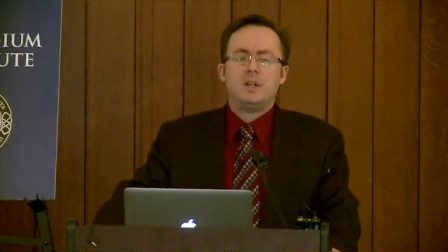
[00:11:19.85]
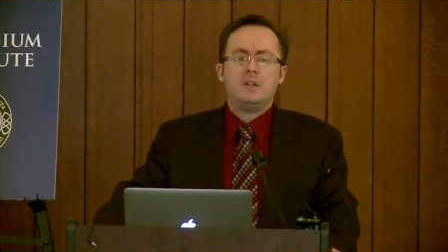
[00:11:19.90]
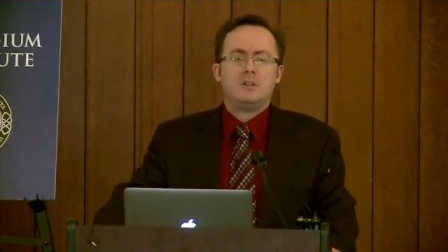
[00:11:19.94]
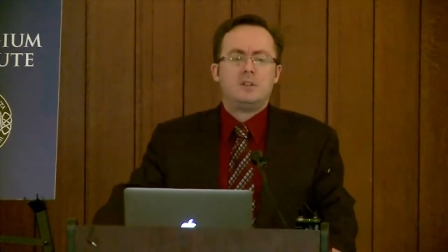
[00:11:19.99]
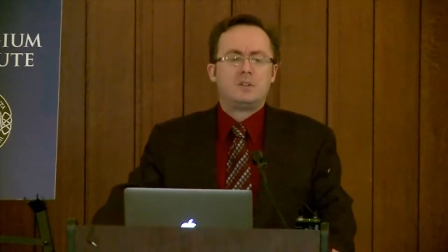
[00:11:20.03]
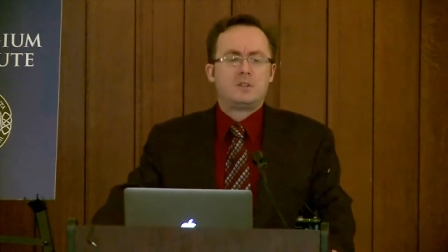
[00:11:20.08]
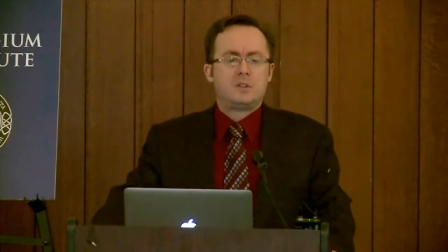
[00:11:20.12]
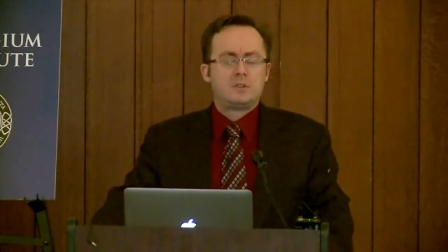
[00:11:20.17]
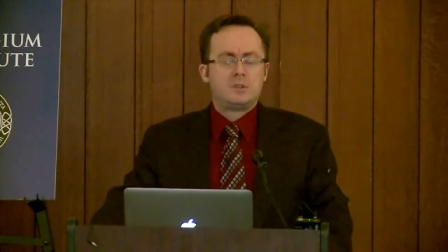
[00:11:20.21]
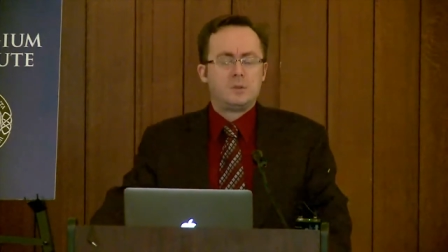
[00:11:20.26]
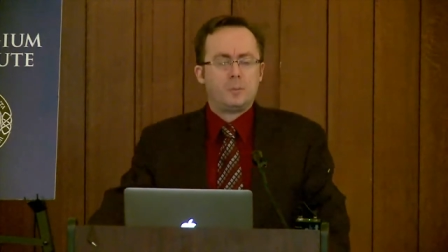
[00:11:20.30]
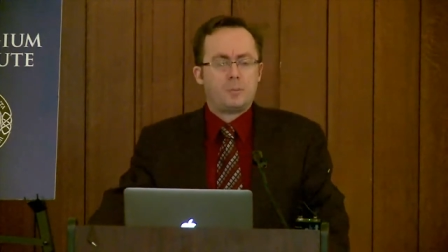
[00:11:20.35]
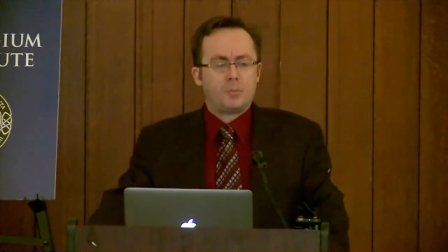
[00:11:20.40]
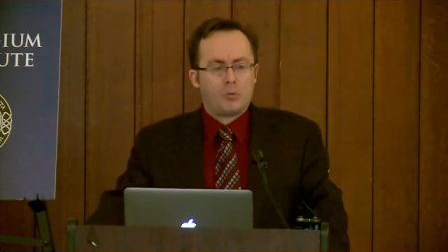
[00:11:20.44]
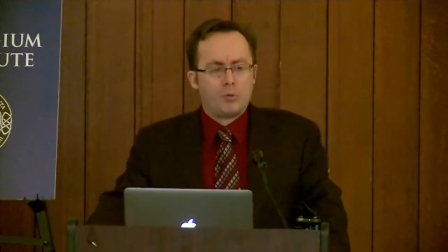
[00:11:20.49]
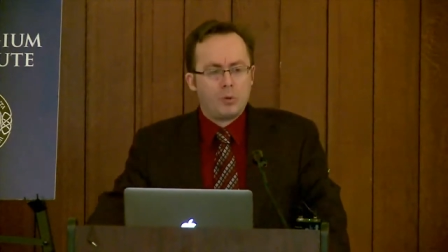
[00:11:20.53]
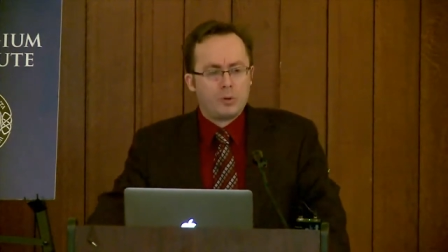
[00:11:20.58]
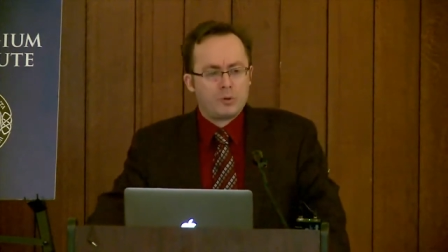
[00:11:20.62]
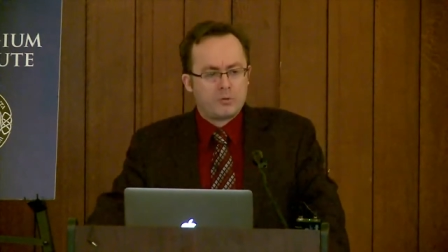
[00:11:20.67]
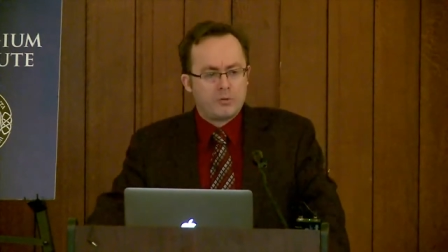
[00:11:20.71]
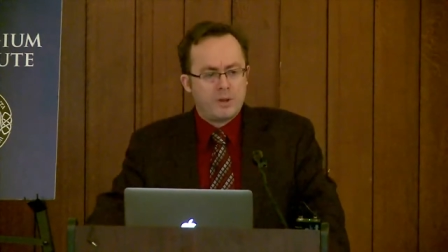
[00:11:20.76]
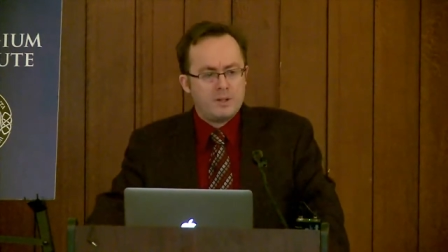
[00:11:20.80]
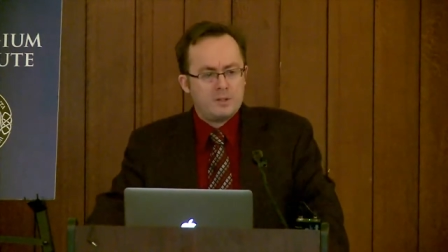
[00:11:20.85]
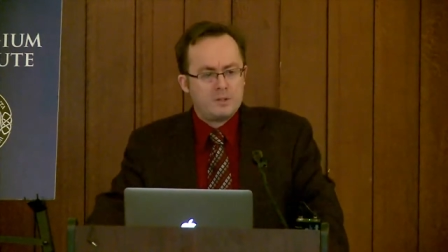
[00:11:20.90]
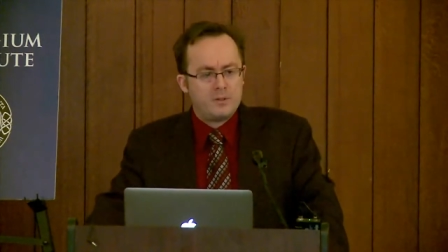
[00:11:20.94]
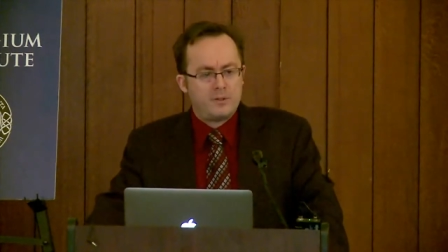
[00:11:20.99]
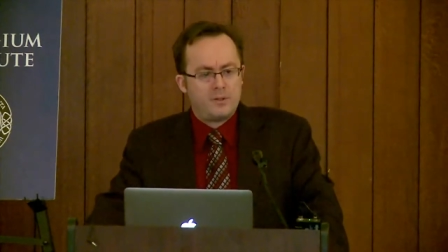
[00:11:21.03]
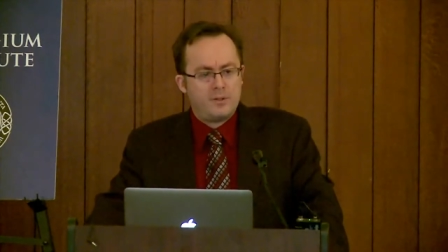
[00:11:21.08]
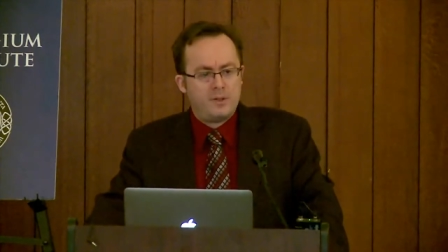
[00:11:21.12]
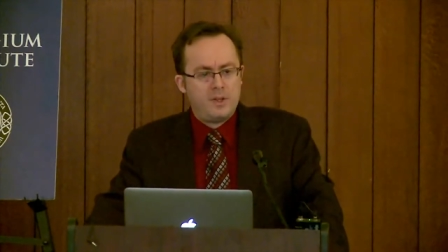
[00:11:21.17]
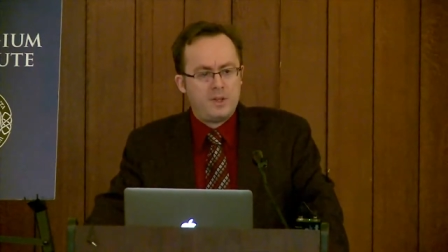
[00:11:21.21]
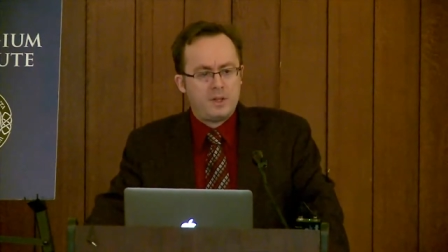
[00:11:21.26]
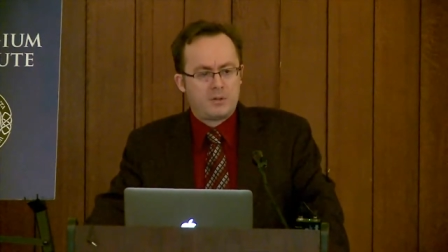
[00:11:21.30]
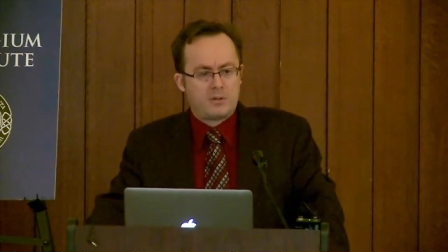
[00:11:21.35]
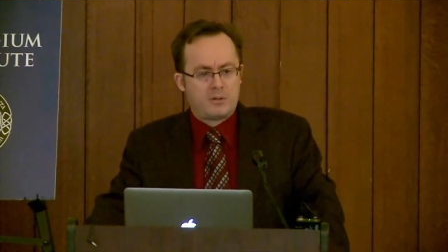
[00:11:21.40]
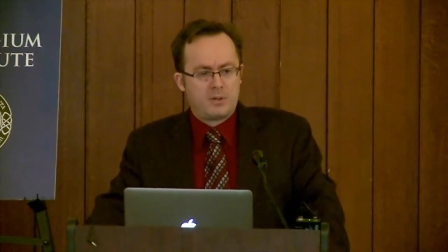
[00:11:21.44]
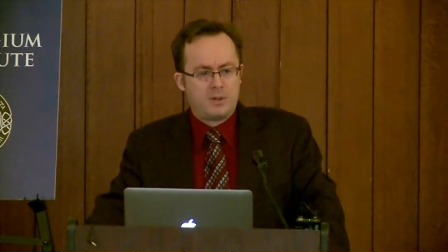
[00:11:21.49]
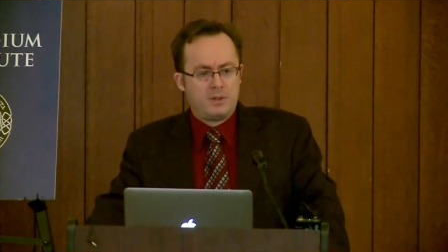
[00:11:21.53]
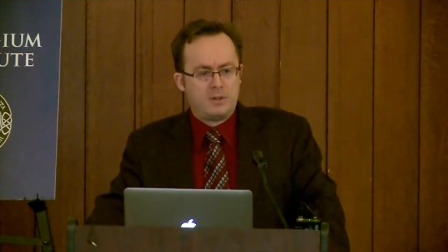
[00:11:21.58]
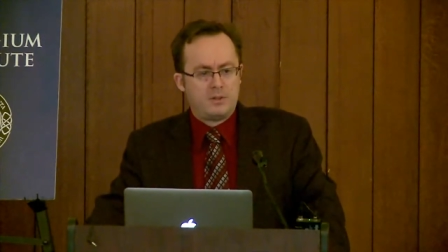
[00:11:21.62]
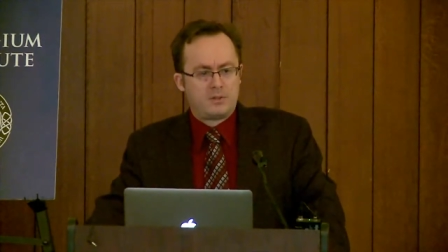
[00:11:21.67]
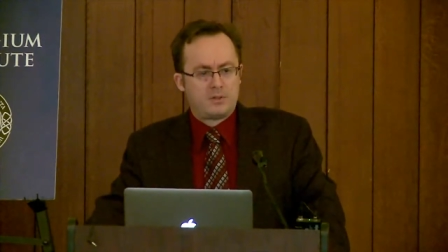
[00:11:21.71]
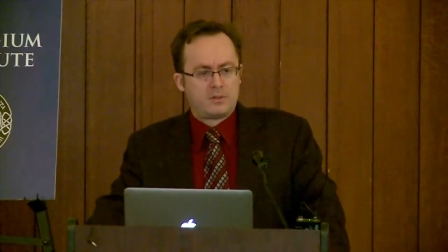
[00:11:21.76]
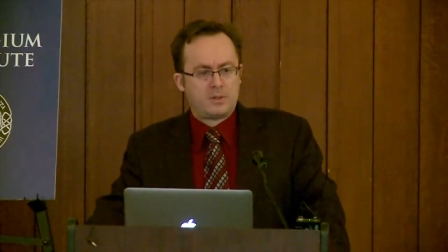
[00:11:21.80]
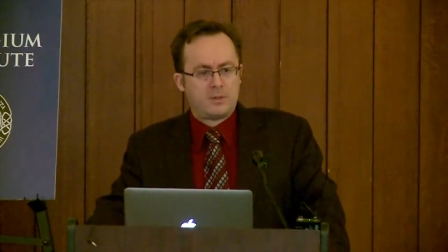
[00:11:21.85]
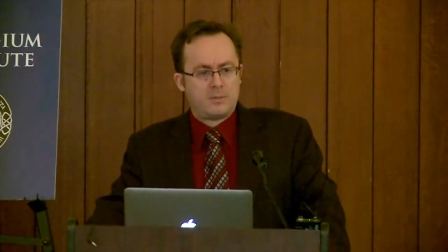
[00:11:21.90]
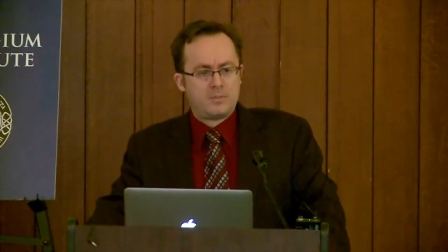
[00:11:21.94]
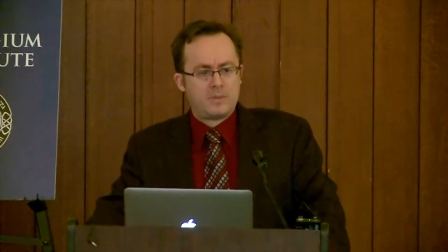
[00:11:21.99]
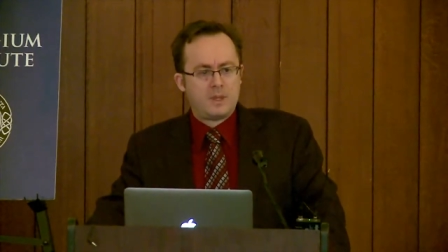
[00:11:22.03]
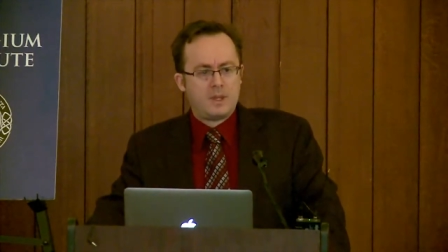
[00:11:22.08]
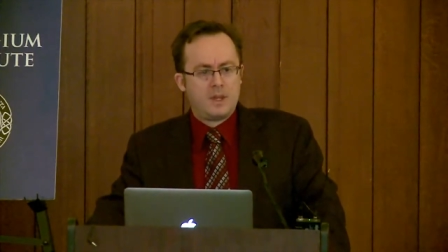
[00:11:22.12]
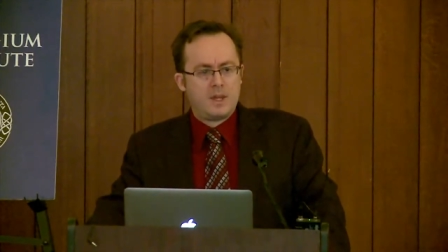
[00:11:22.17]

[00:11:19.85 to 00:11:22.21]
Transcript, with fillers: to such a broad range of theories